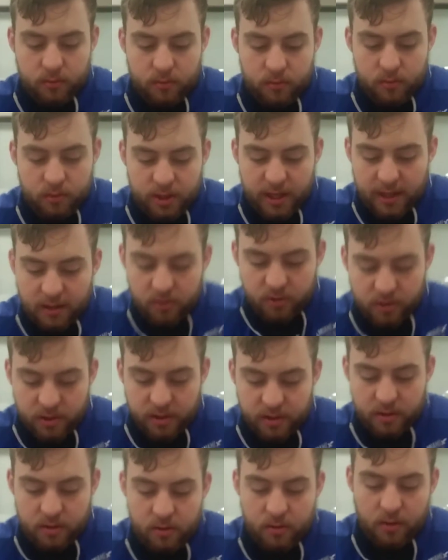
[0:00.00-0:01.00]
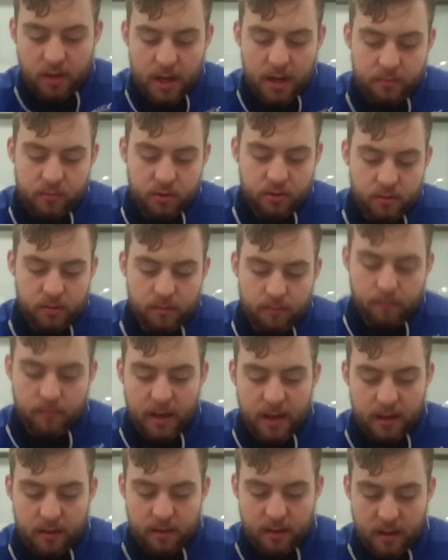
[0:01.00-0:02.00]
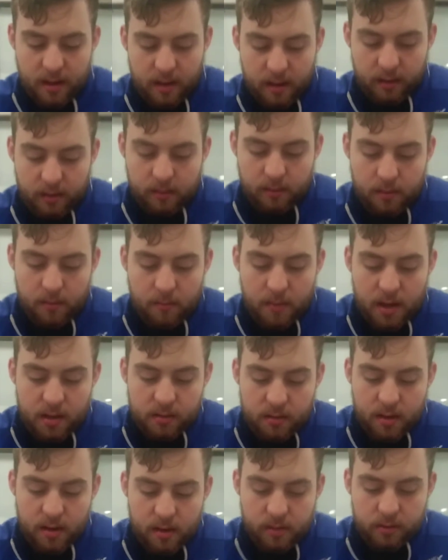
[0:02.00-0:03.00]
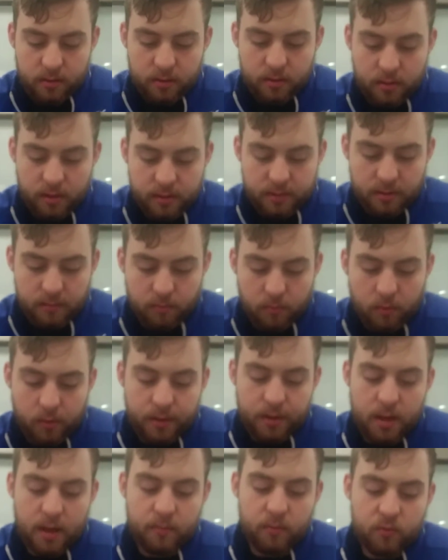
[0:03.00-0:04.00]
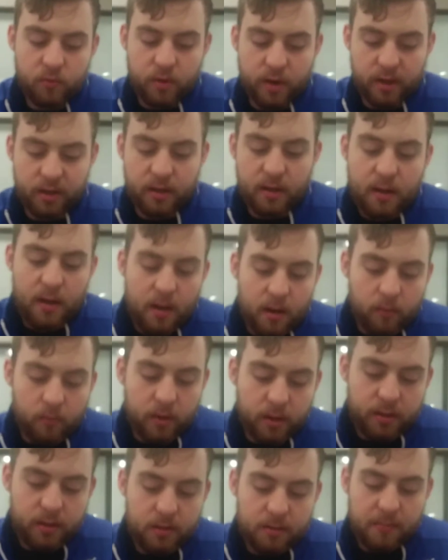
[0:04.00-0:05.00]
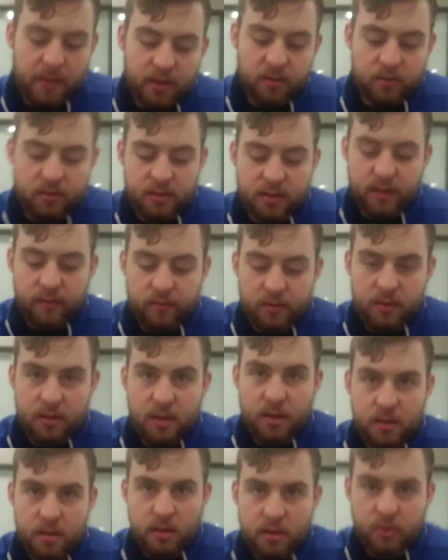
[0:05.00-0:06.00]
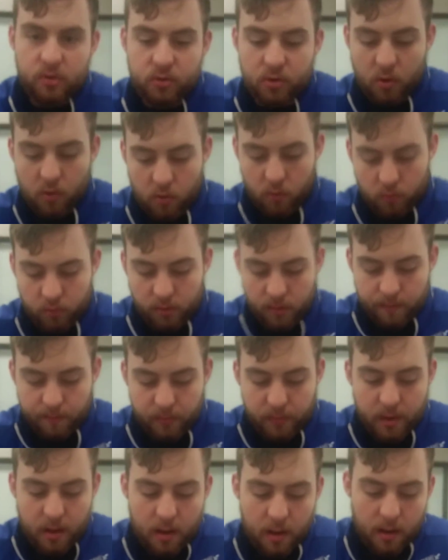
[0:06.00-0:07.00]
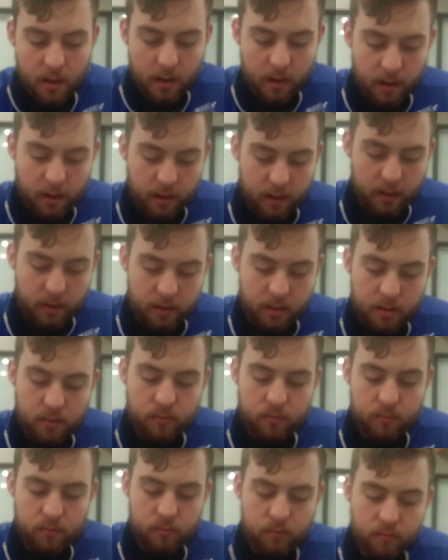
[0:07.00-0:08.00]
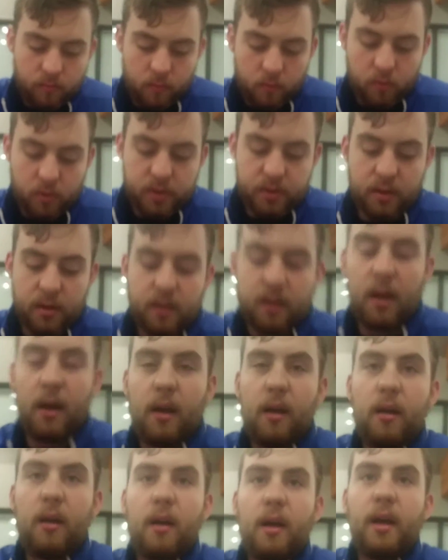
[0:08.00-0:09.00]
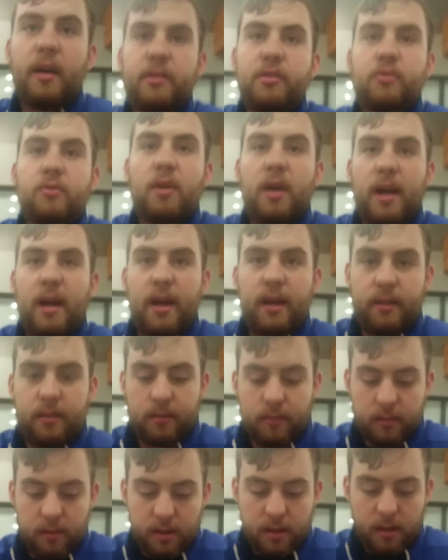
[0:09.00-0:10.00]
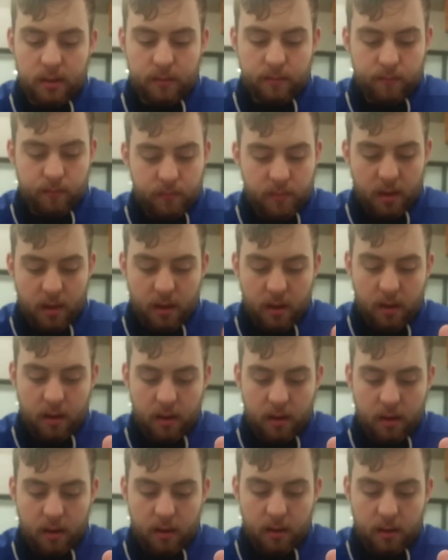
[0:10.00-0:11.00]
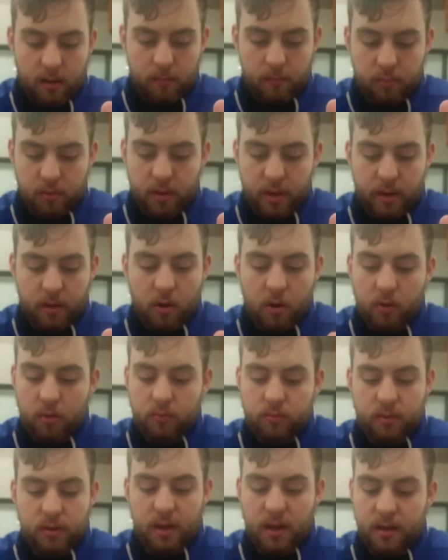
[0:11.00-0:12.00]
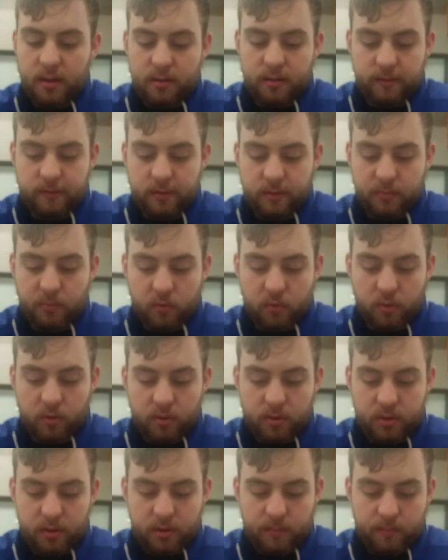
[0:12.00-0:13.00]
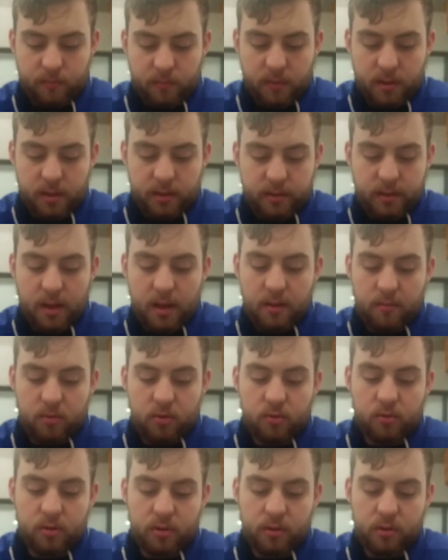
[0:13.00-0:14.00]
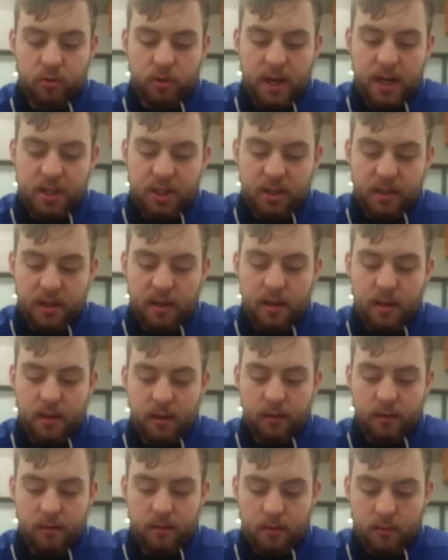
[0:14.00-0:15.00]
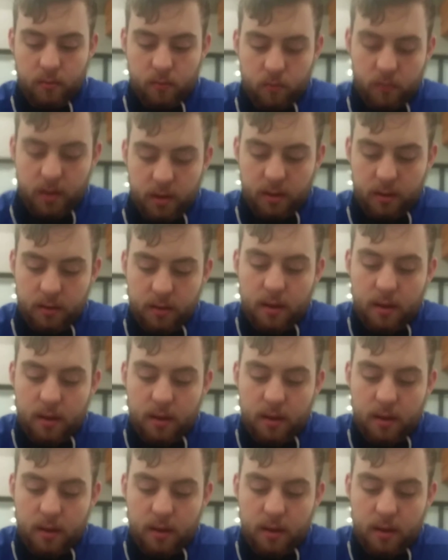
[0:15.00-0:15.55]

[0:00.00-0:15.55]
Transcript: challenges to capture the bad guy. The main character is a boy named Rick. Rick is about 17 years old. He was a high school athlete and playing all kinds of sports. This came to a tragic end when